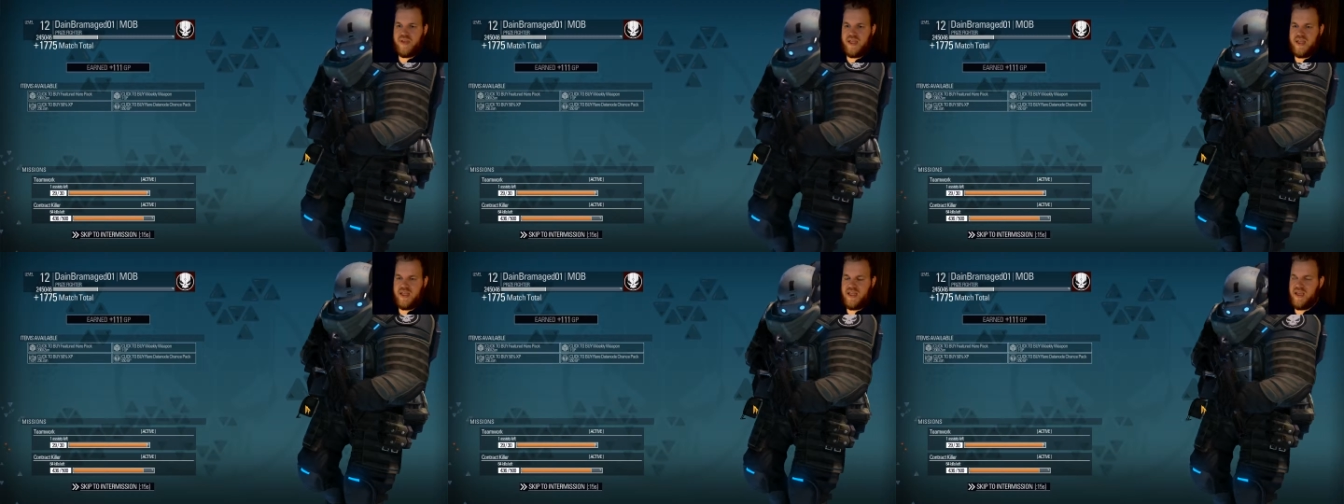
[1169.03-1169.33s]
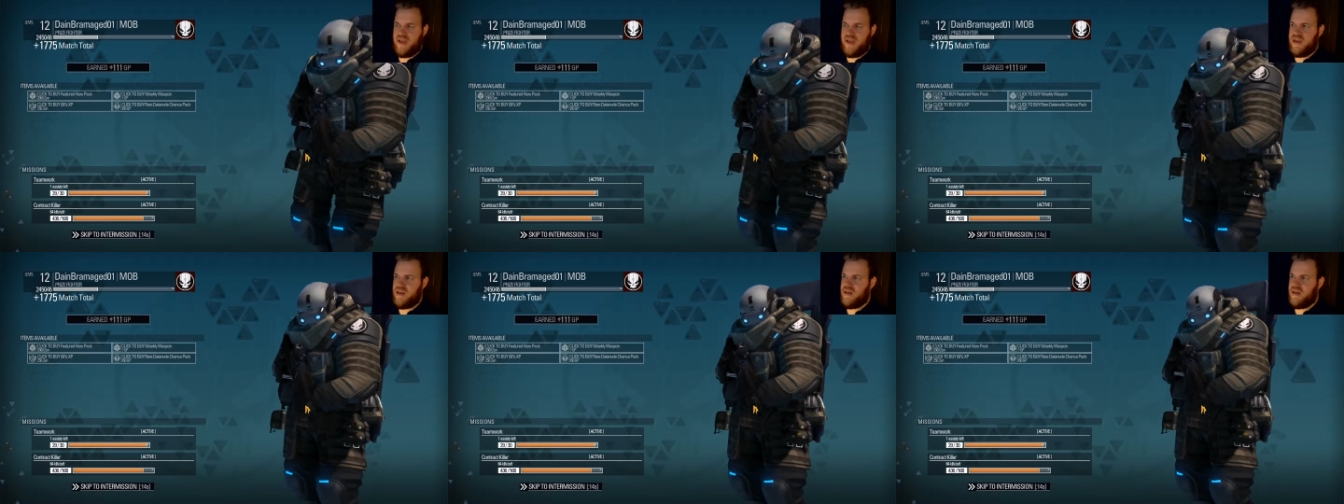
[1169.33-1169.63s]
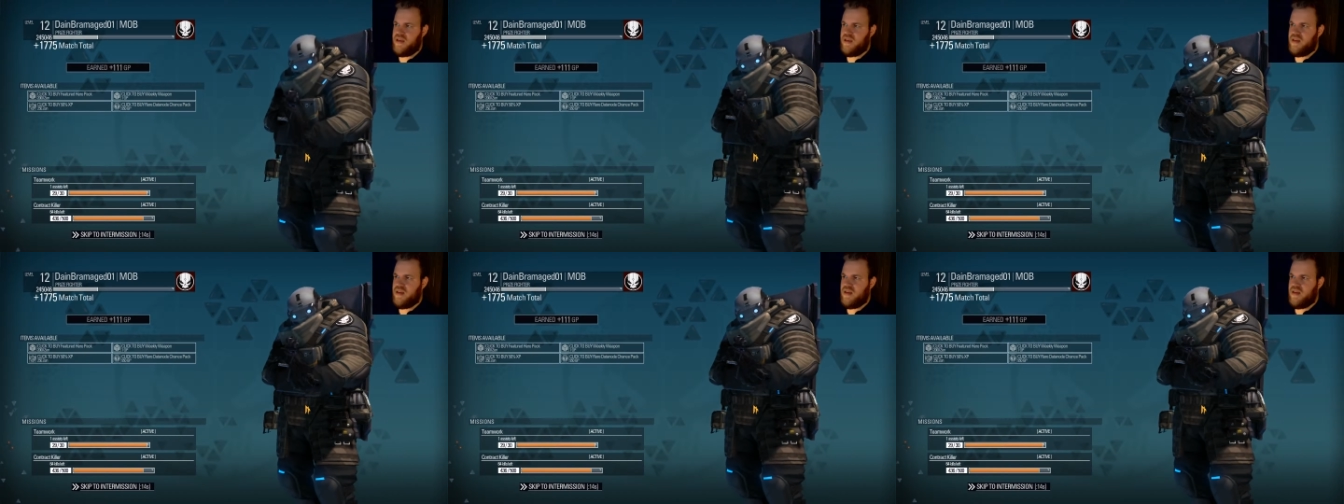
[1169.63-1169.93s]
playing
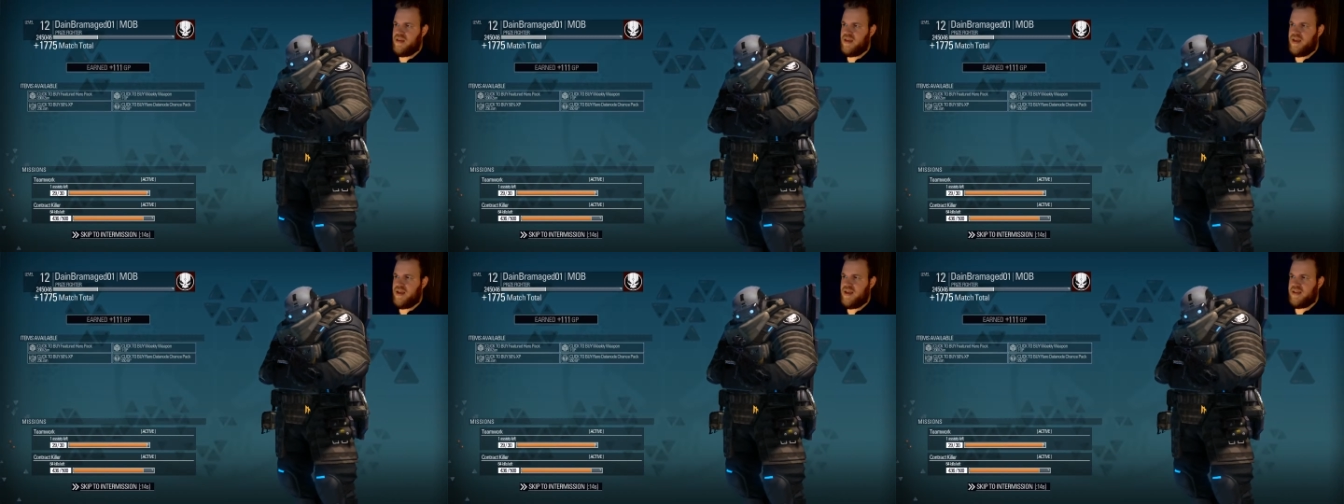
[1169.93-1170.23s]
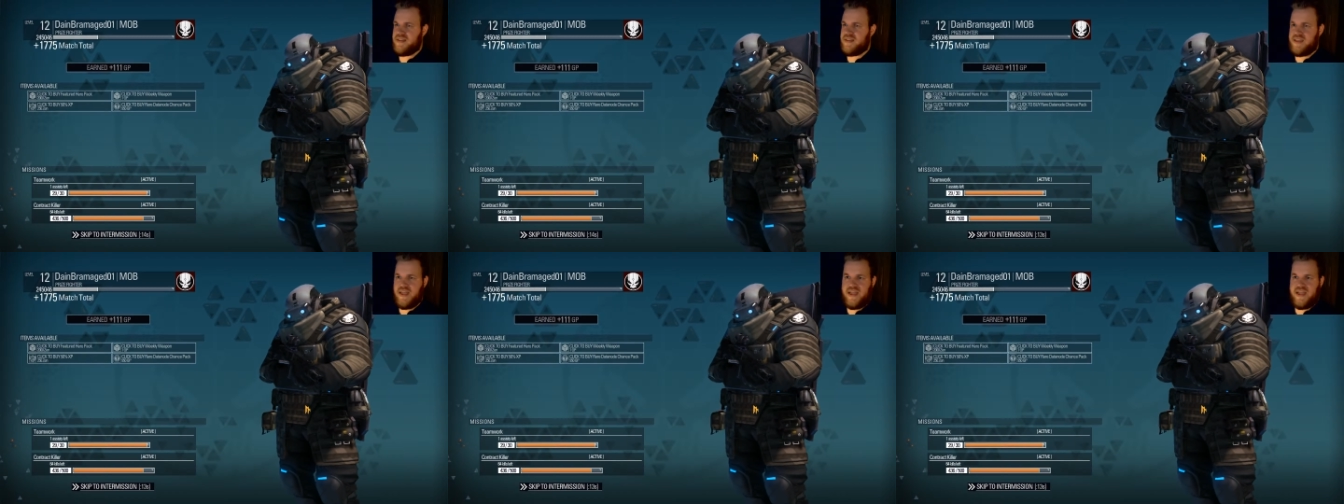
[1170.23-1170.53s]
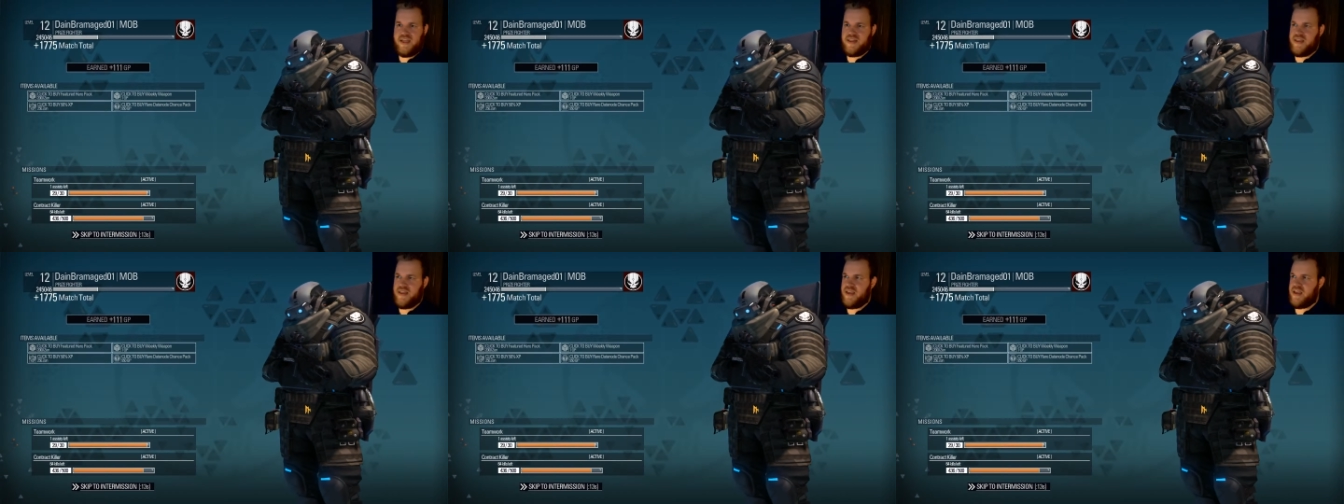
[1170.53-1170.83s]
a
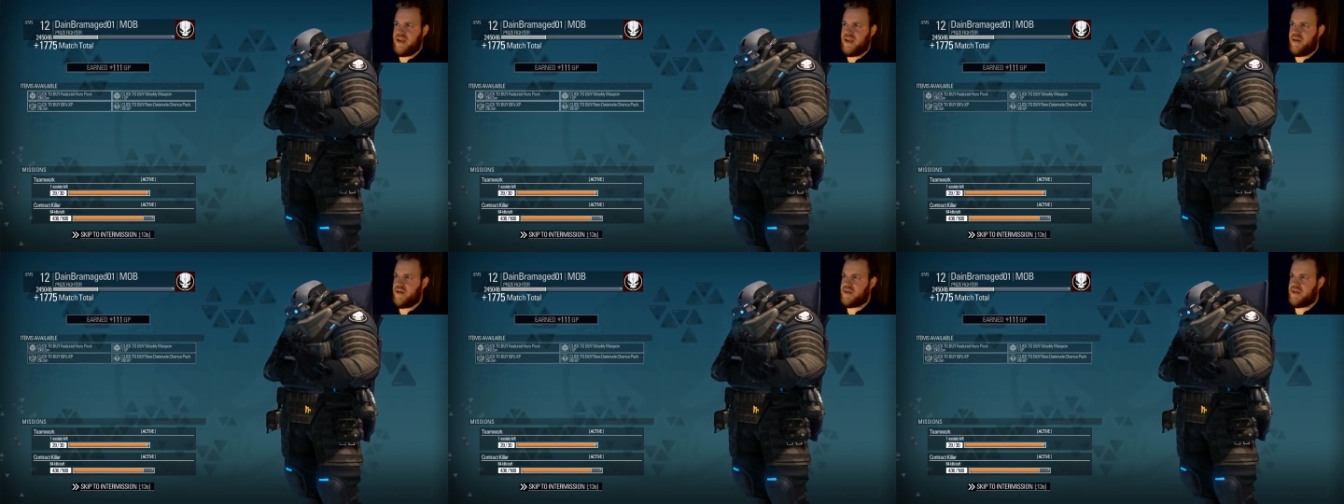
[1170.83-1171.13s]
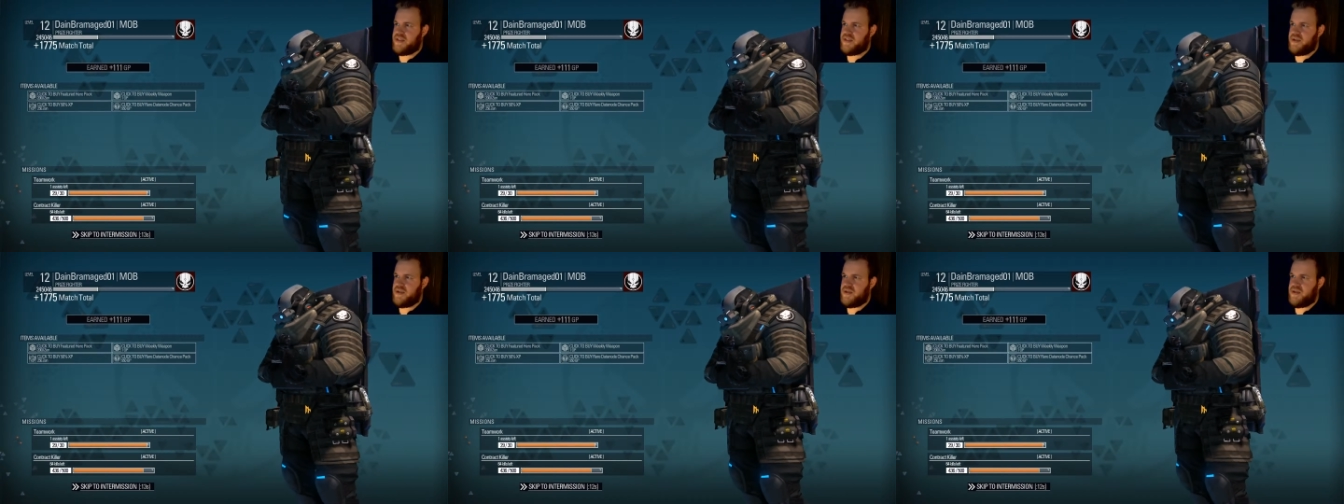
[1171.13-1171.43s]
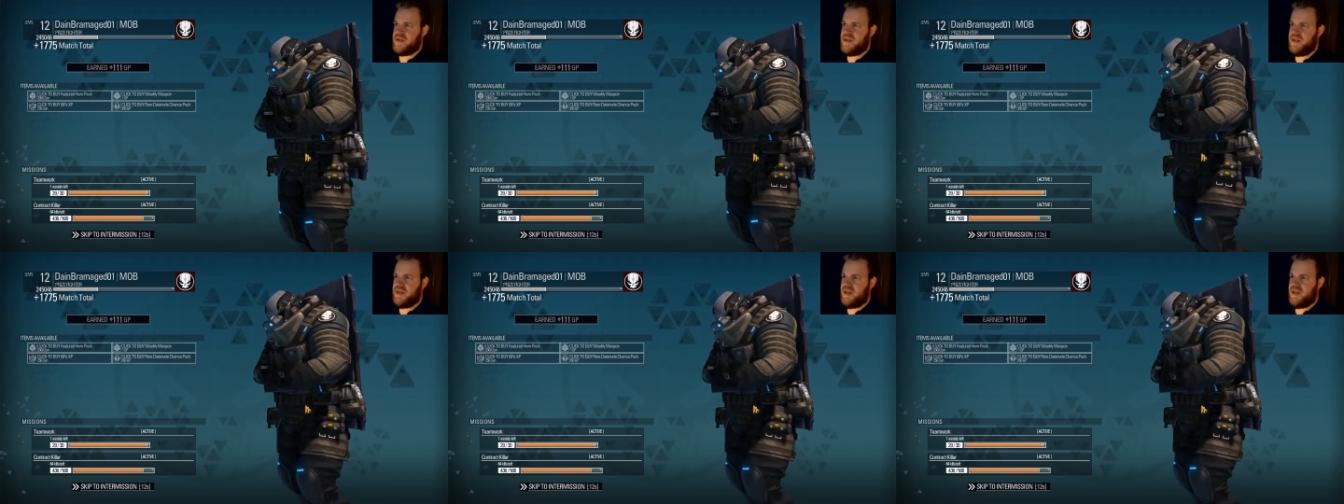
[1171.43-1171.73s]
tankly character